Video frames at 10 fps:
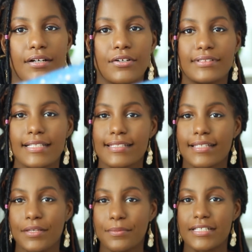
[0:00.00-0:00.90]
So it
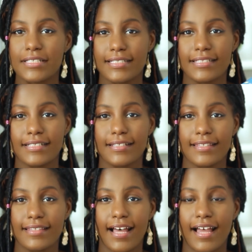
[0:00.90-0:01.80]
doesn't get much
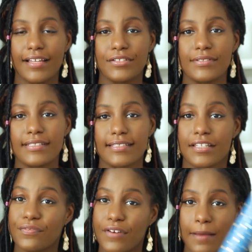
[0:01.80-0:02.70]
easier than that. I
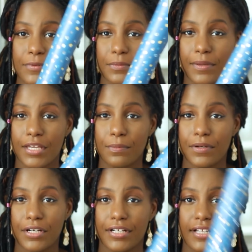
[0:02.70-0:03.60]
used gift wrapping
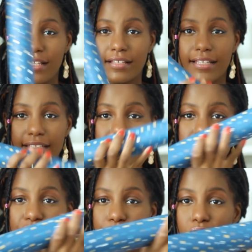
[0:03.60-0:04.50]
paper, like
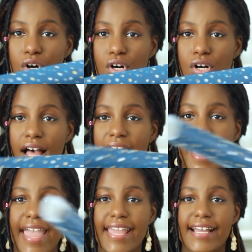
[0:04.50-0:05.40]
this roll,
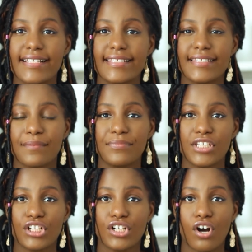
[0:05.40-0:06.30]
and
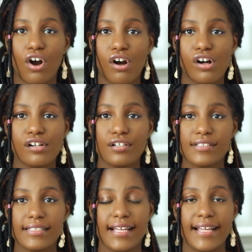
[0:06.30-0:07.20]
something
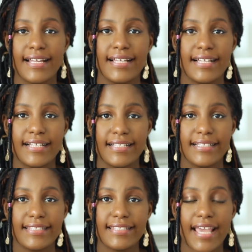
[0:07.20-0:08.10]
called
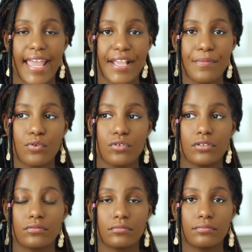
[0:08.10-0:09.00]

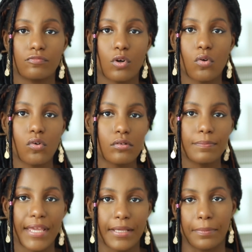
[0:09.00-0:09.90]
table
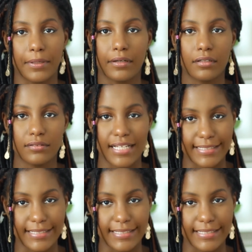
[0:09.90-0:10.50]
roll paper.